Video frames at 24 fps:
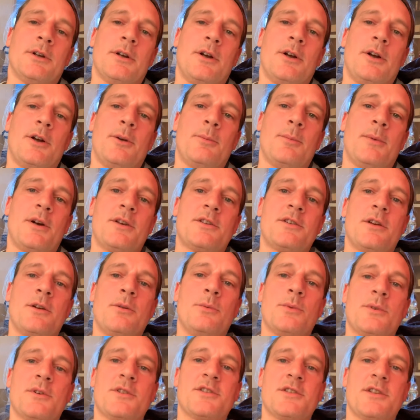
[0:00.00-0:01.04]
I
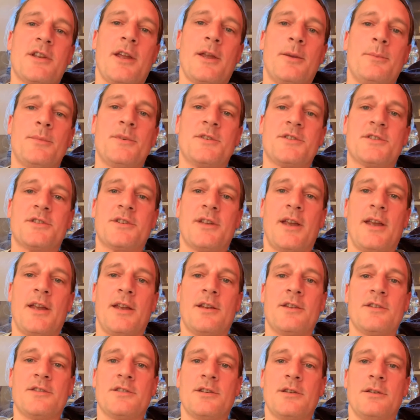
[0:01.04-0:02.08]
don't want to say a
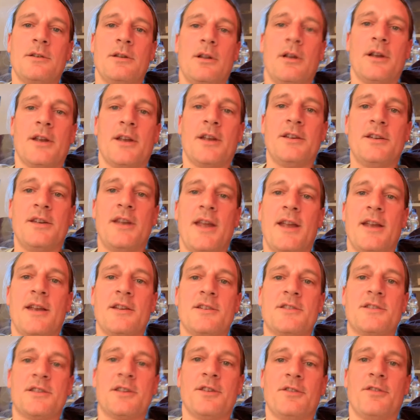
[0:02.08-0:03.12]
mistake as in like a
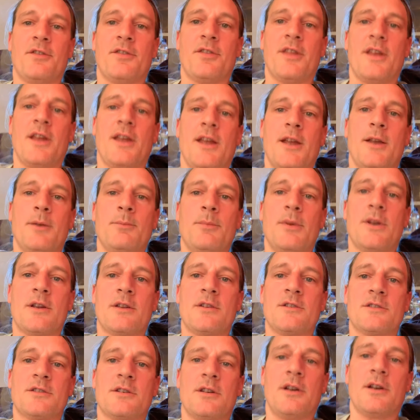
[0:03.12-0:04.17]
negative thing,
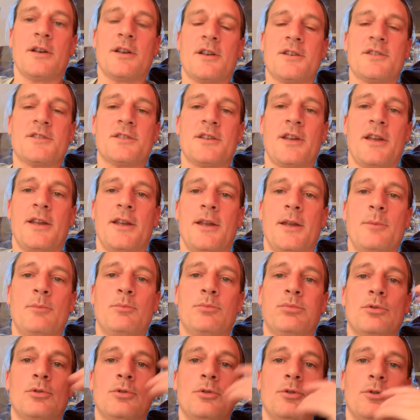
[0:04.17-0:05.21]
because like I say,
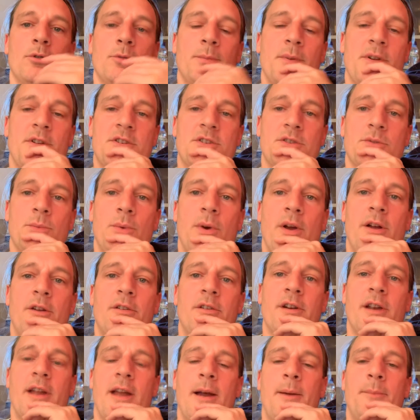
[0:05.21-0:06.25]
it brought me to
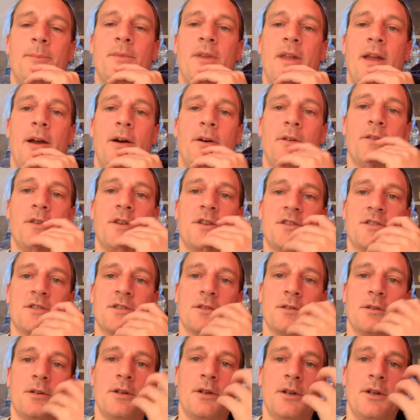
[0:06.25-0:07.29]
where I am now.
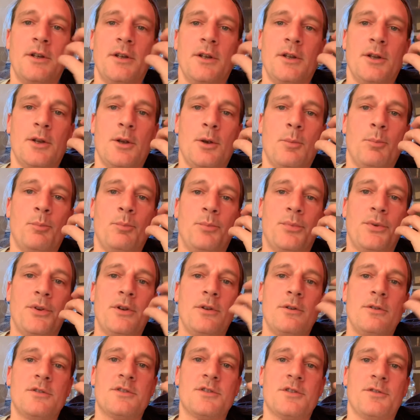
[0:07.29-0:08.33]
This
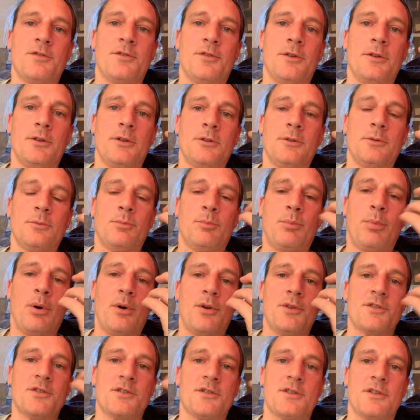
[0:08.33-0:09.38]
beautiful,
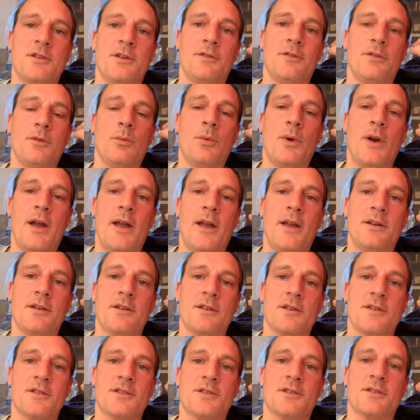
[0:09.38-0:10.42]
positive
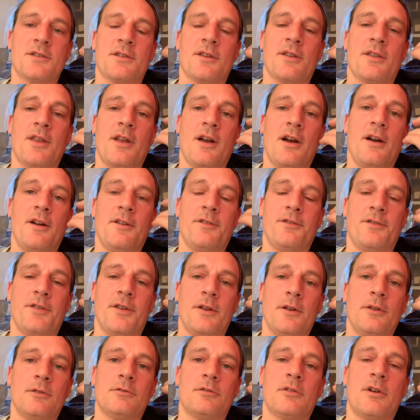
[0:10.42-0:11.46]
awareness that I
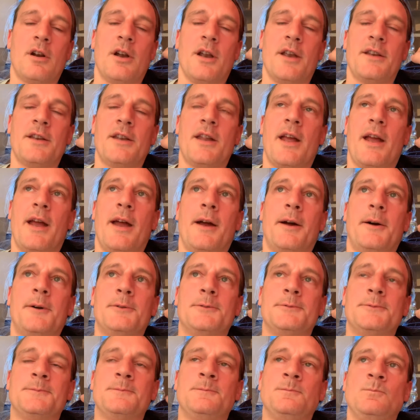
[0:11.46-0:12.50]
feel right
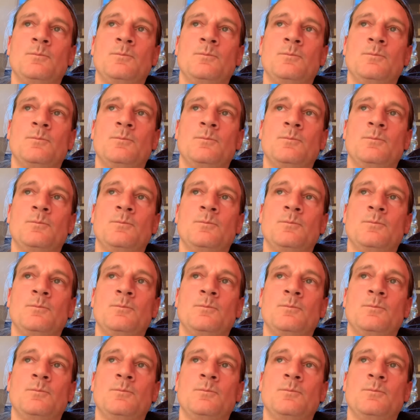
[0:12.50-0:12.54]
now,